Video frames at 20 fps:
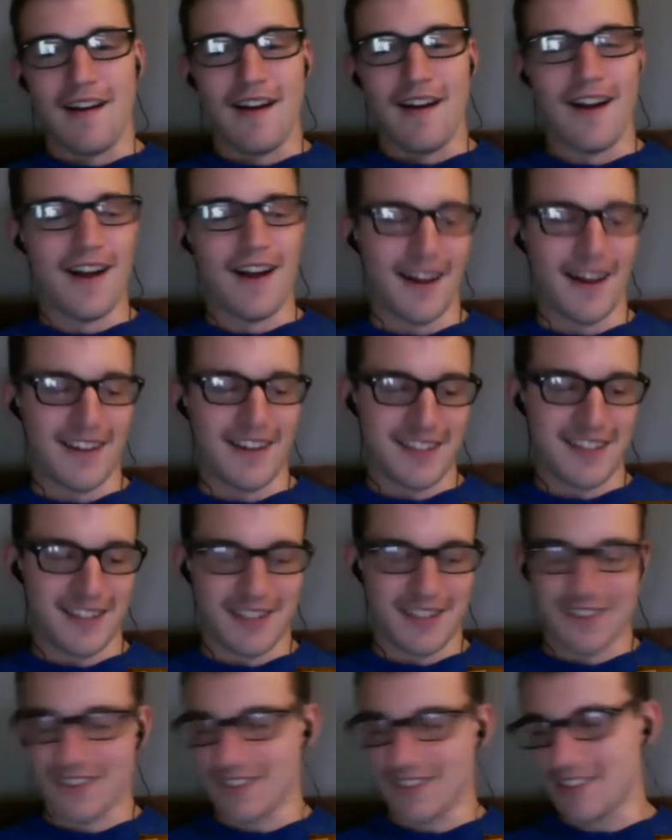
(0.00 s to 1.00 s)
I
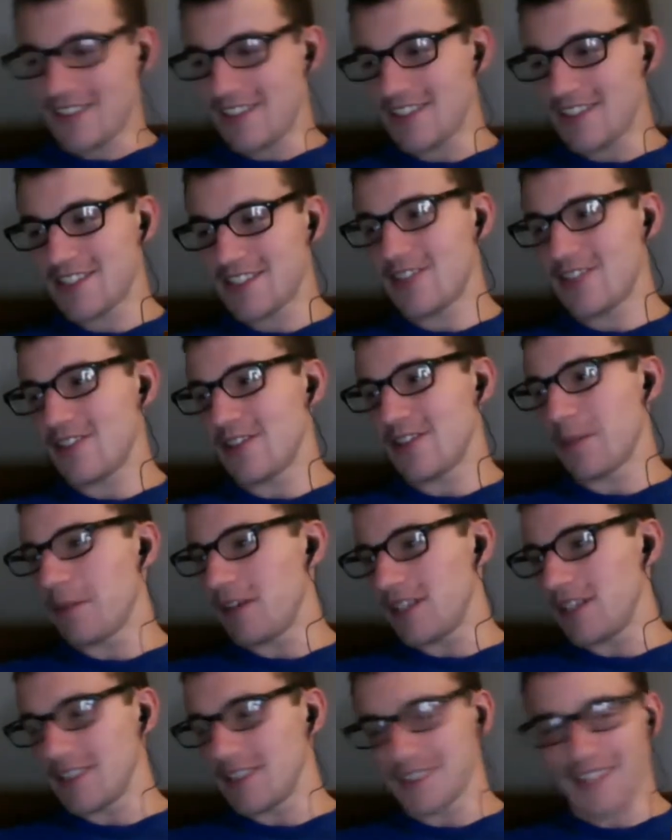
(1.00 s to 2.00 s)
think this year the
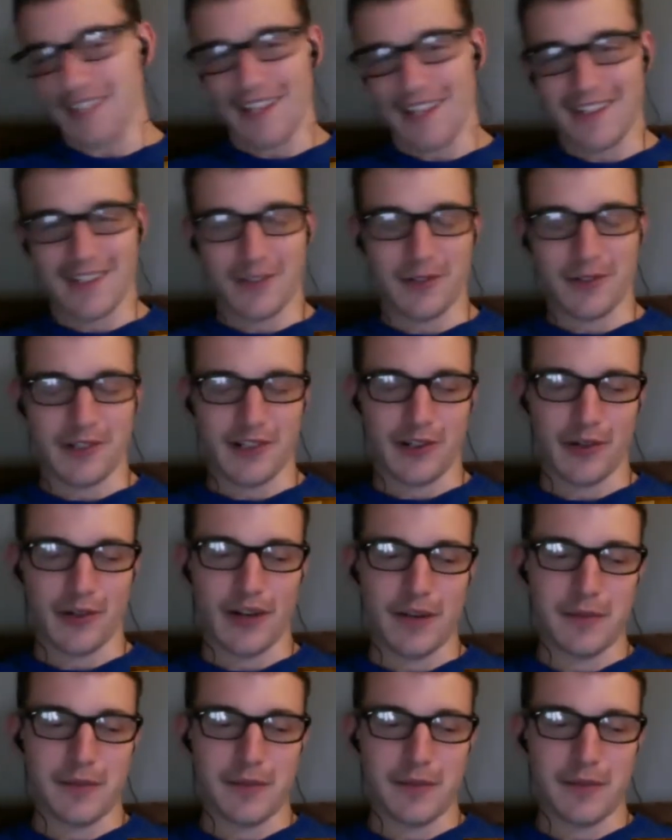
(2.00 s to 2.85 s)
Bills, I think we're in a great